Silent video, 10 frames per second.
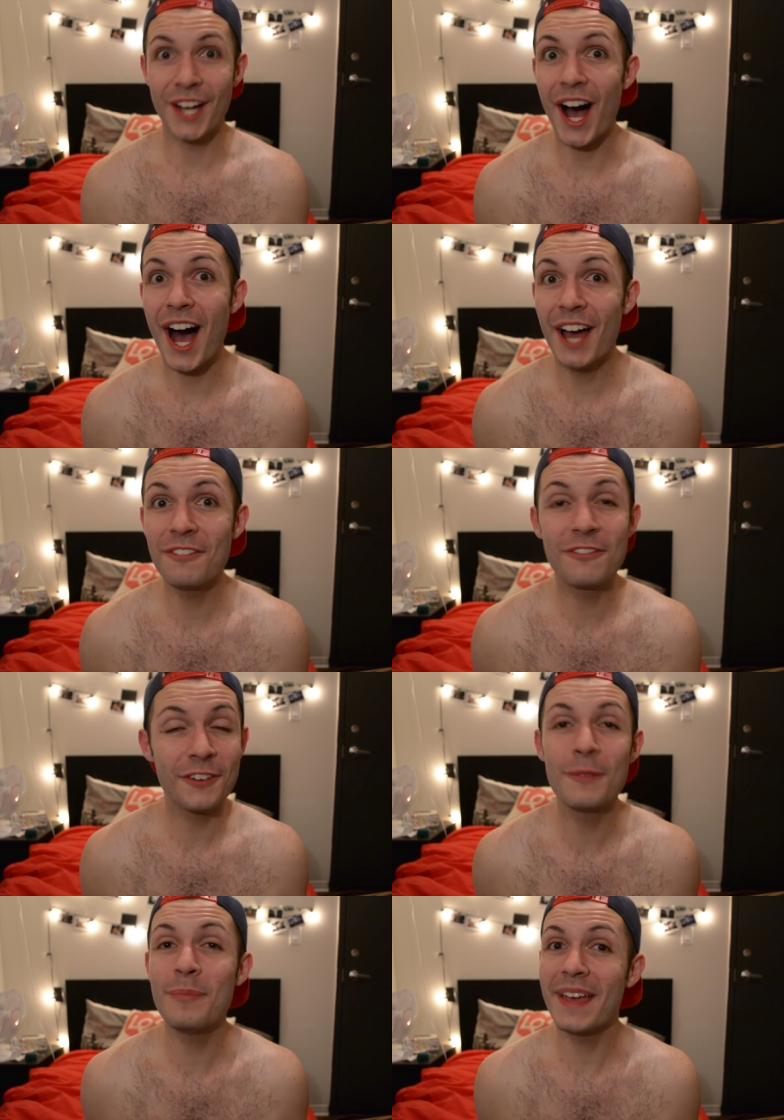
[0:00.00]
God
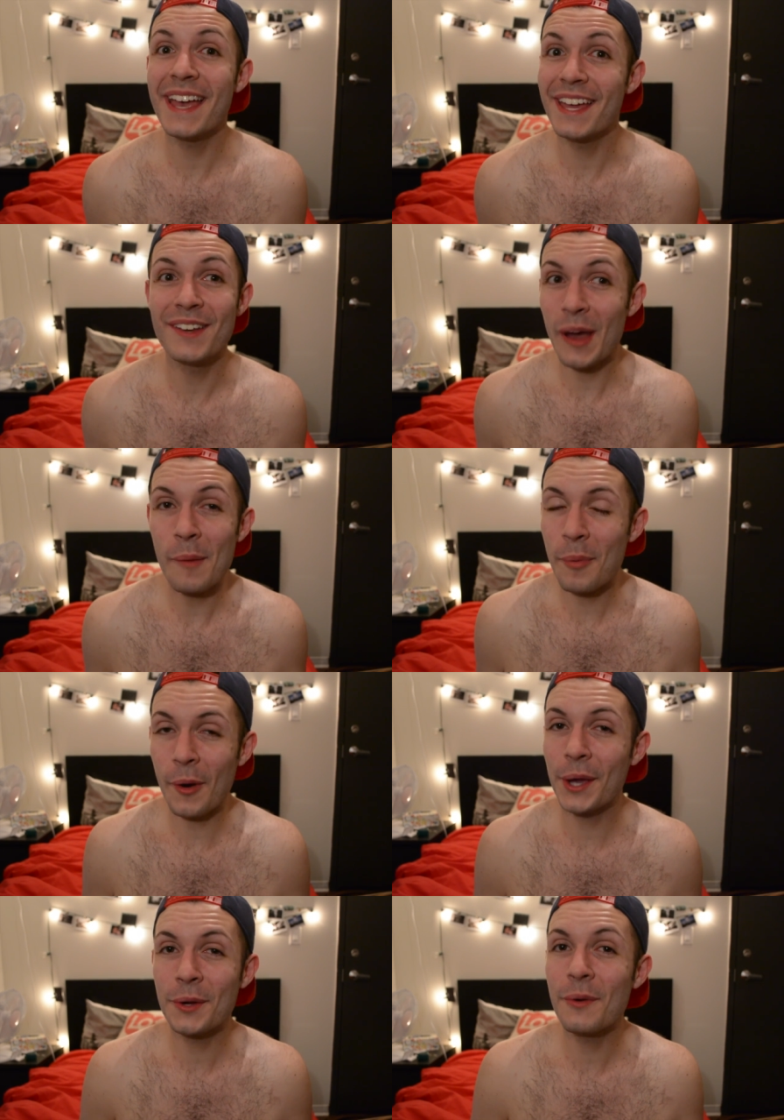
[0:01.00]
forbid a
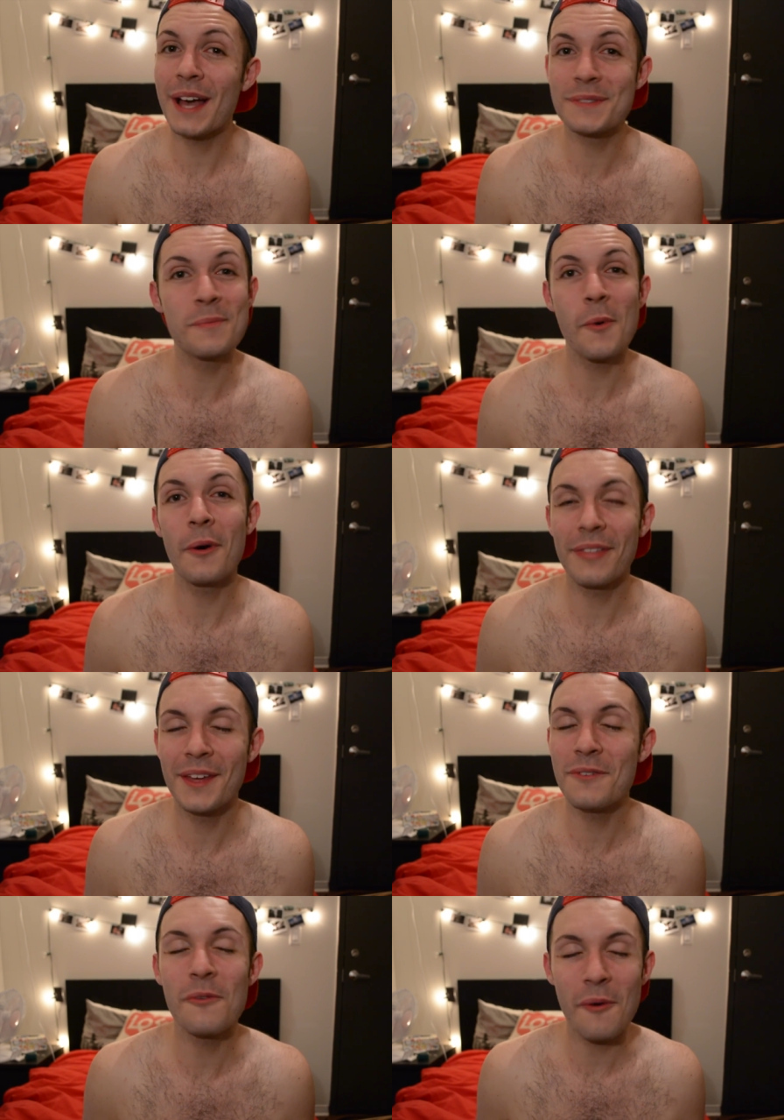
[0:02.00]
boy who has more
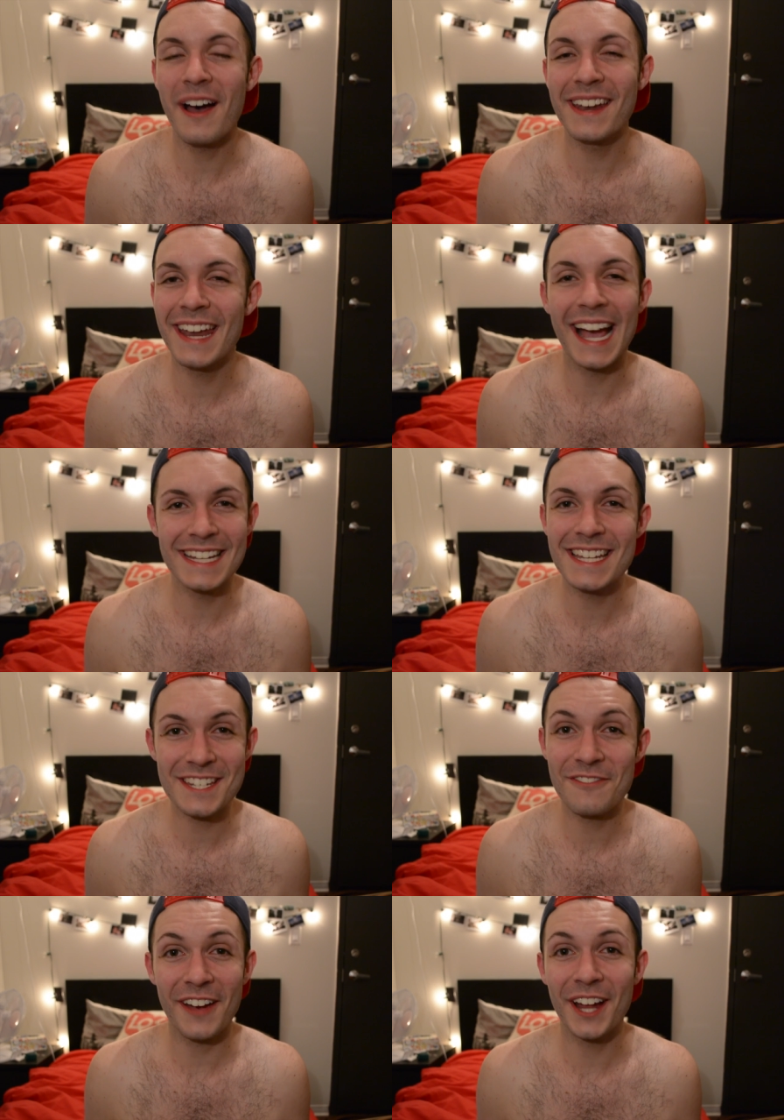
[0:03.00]
than one
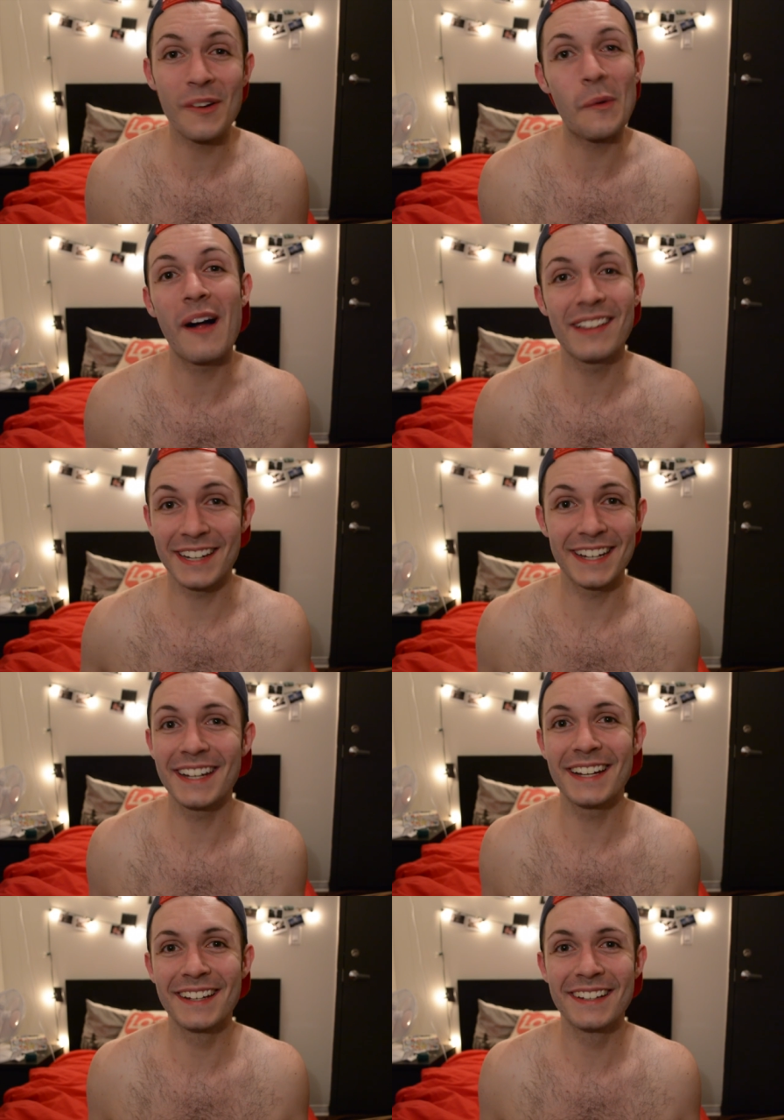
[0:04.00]
identifying quality.